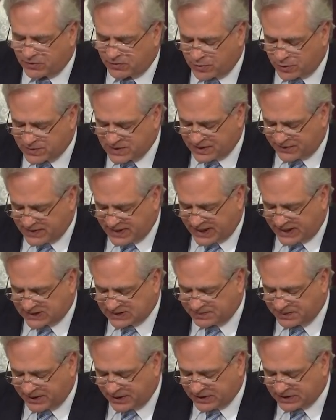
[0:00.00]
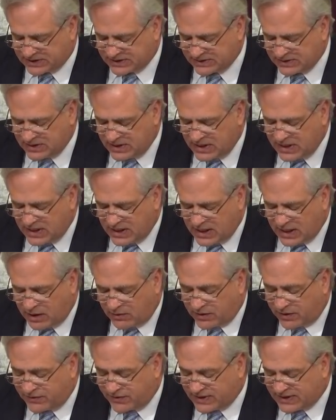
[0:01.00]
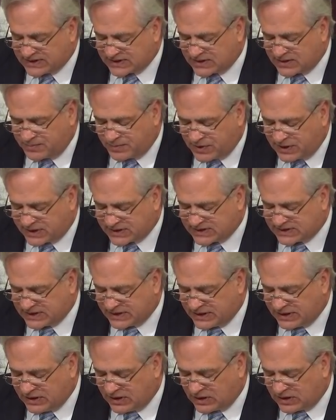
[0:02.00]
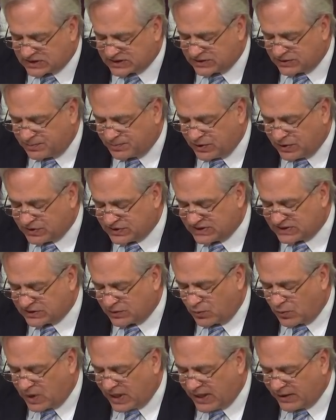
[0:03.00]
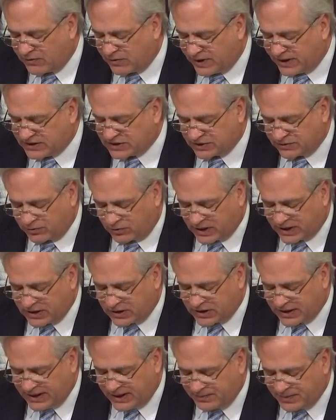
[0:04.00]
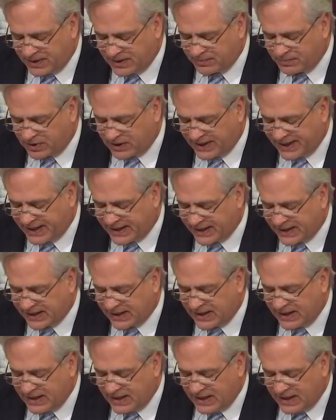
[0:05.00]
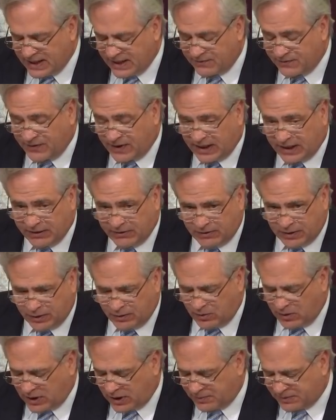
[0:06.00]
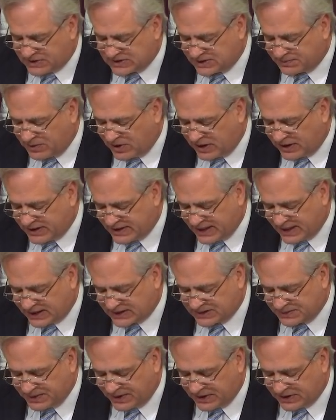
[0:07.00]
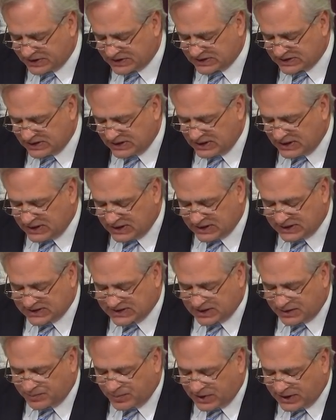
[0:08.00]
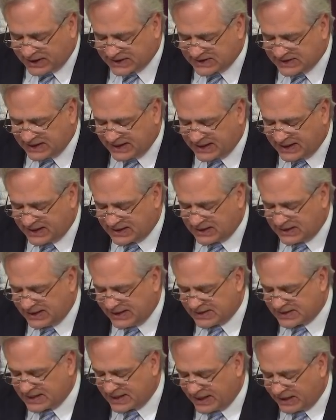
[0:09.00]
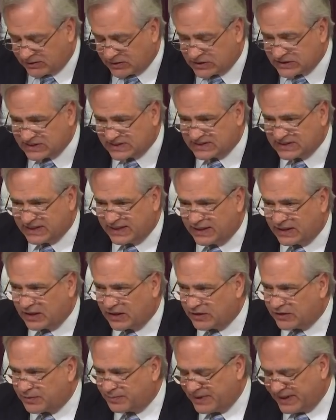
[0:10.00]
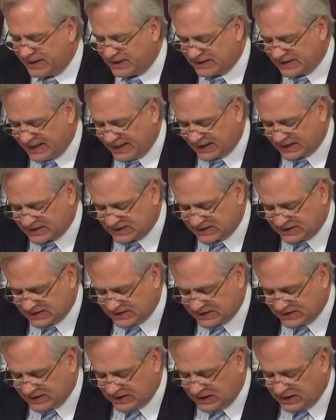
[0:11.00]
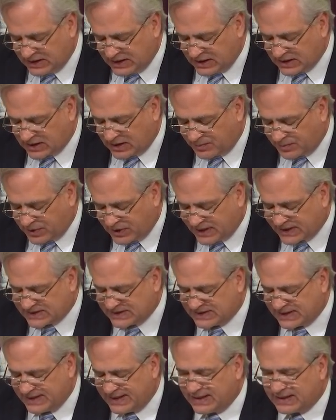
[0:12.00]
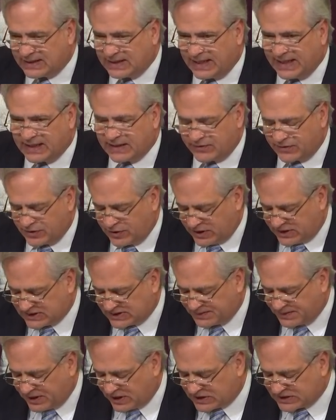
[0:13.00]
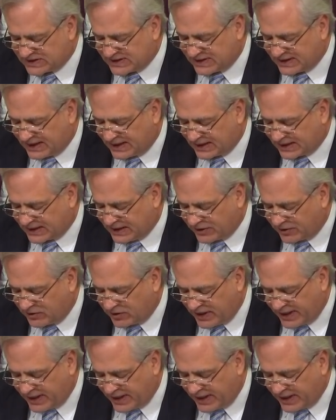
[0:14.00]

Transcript: groups of taxpayers. However, this complexity also imposes a wide range of record-keeping, planning, and filing requirements upon taxpayers. This complexity can lead to errors and underpaid taxes. Complexity and the lack of transparency that it can